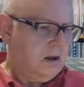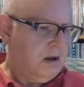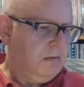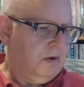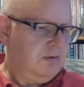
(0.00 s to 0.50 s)
I
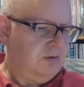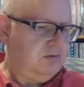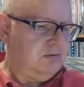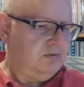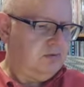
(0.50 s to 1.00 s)
mean,
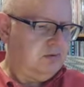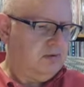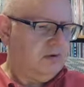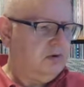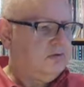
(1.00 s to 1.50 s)

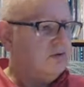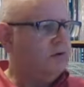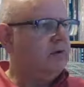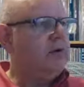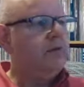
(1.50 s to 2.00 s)
it's on
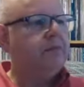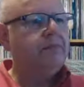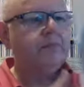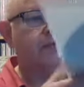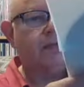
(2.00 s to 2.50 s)

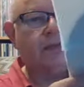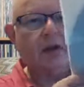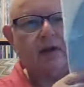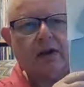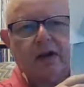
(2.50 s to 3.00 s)

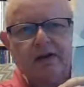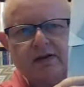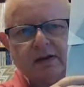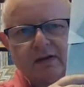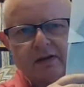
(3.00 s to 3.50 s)

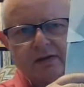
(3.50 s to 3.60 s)
Atlantic.